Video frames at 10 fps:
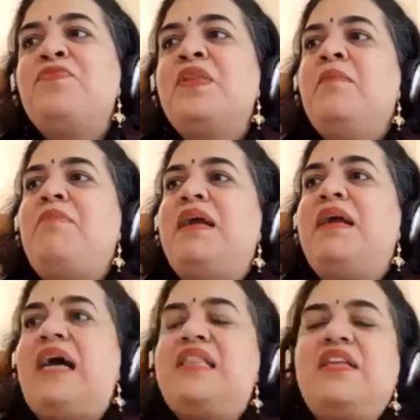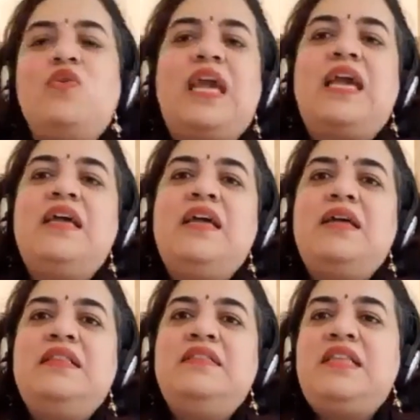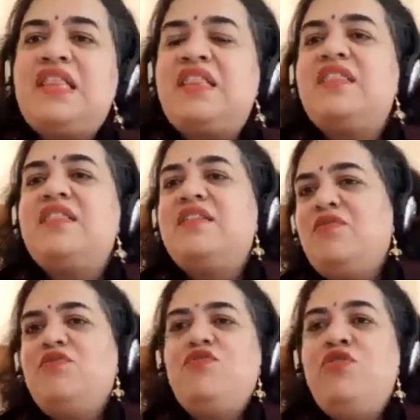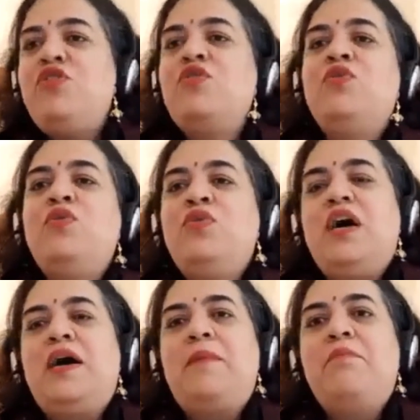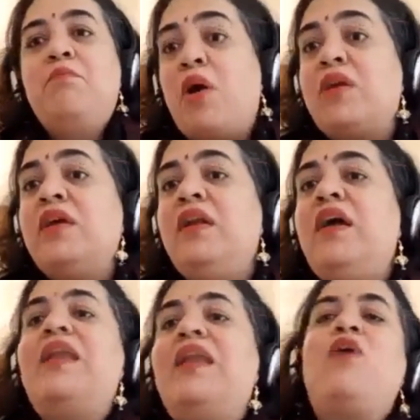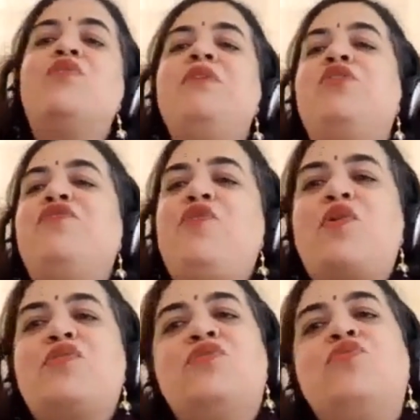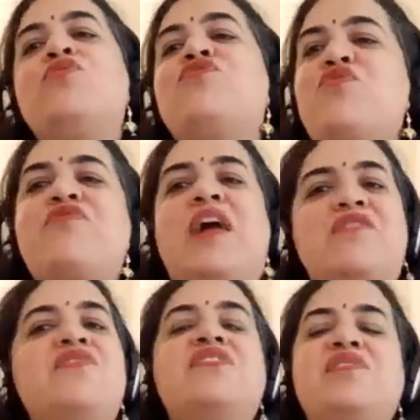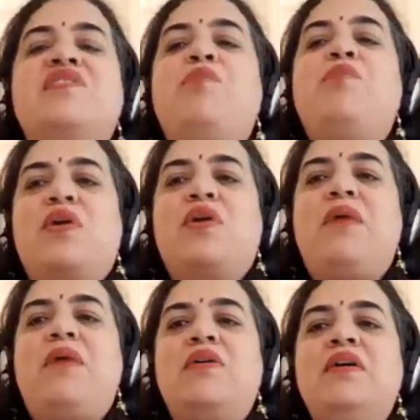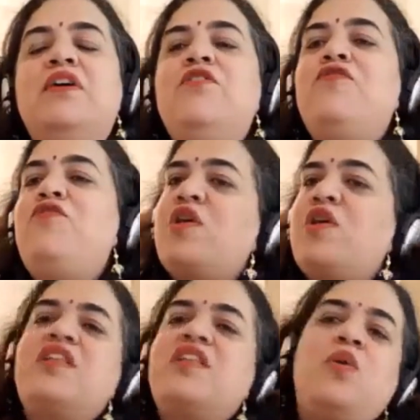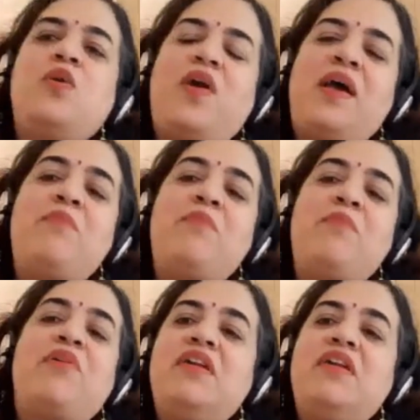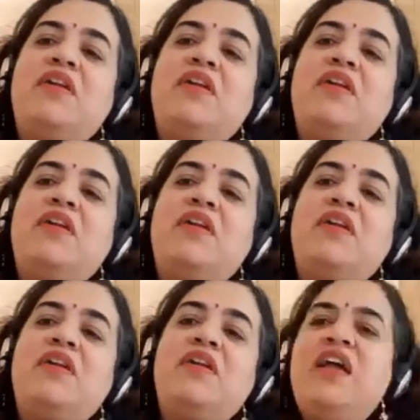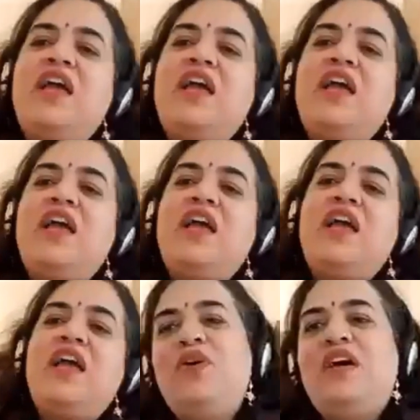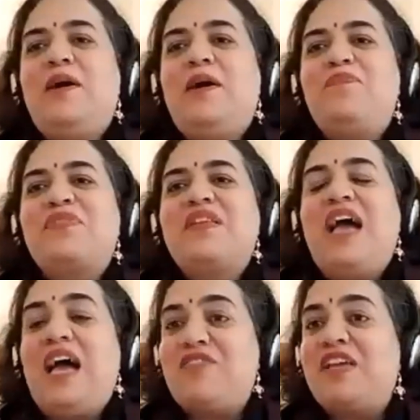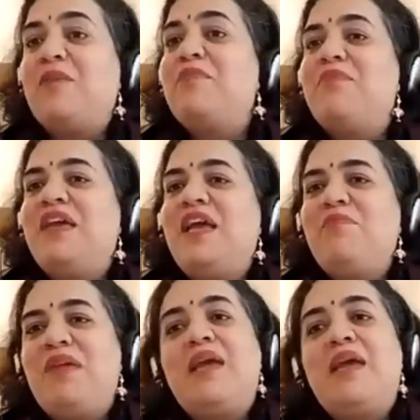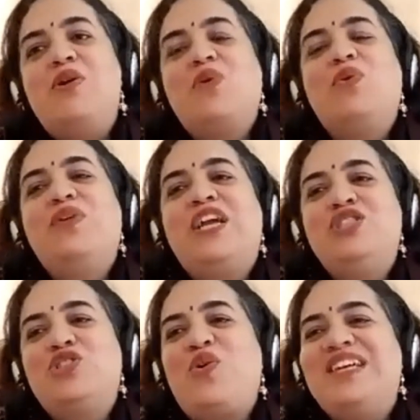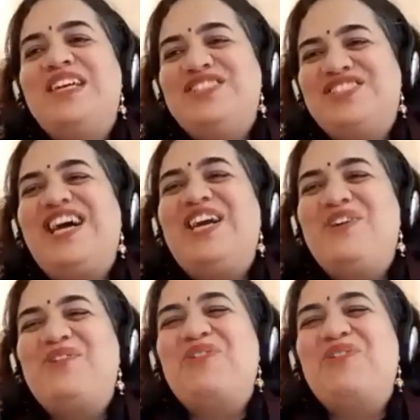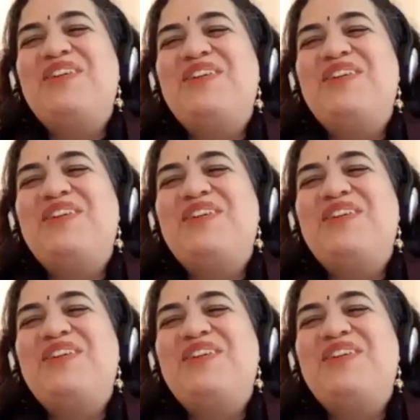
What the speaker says: But I said, okay, this new model allows me to focus on those two drivers that we spoke about, focusing on what I'm really passionate about, and also, having a baby and being able to enjoy his childhood now.